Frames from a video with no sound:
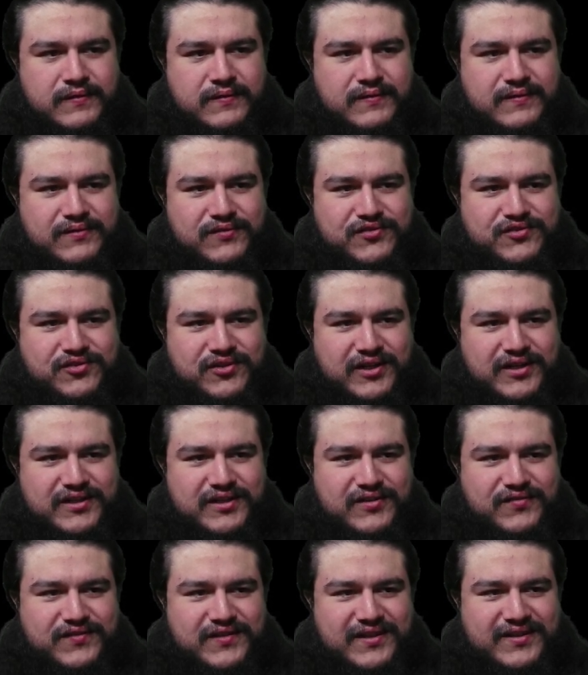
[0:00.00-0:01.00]
Let's try that
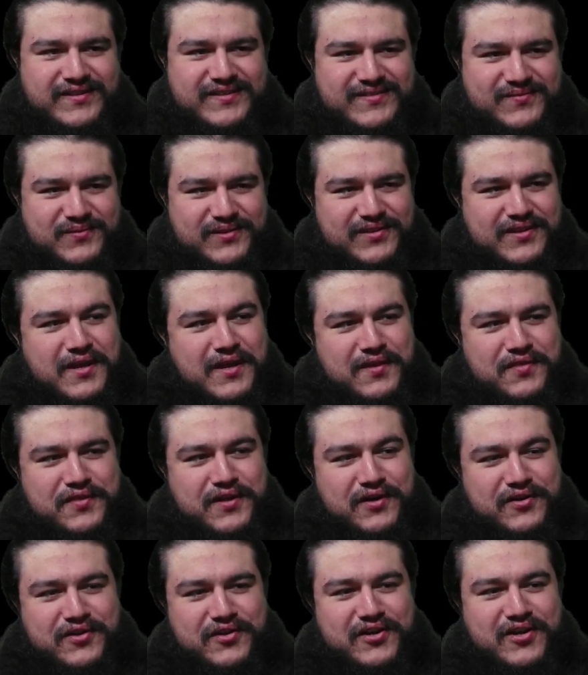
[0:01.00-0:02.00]
out there.
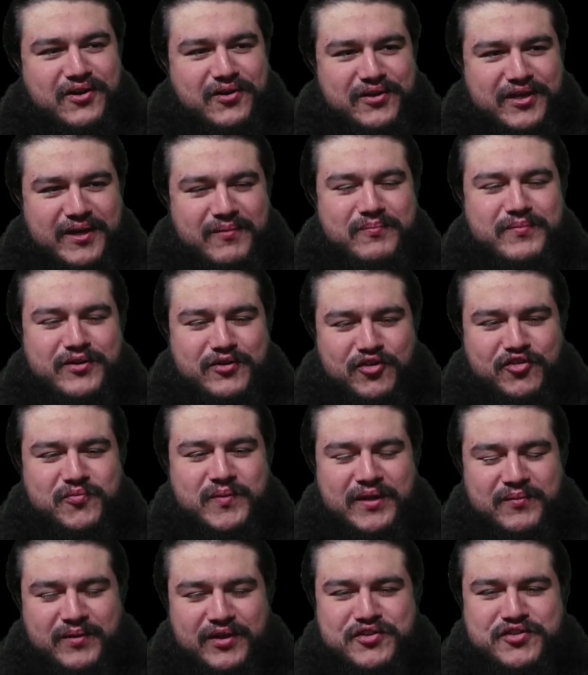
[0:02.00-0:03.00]
There you go. Yep, mirror's
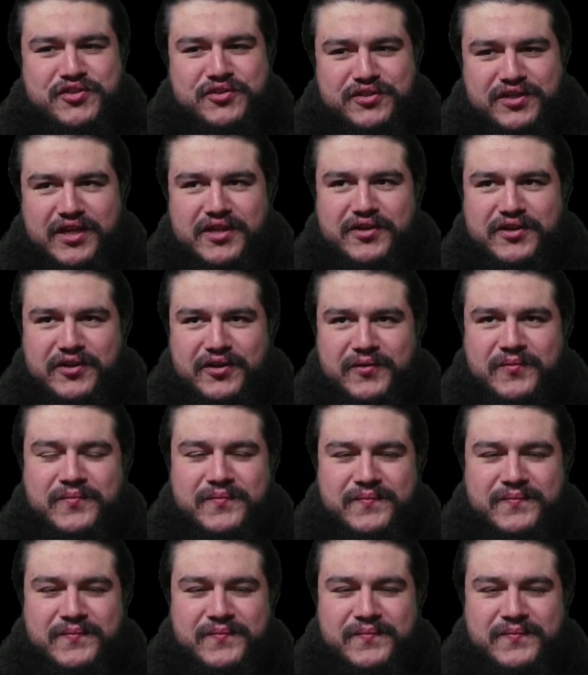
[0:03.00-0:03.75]
been mentioned. Yeah, there you go.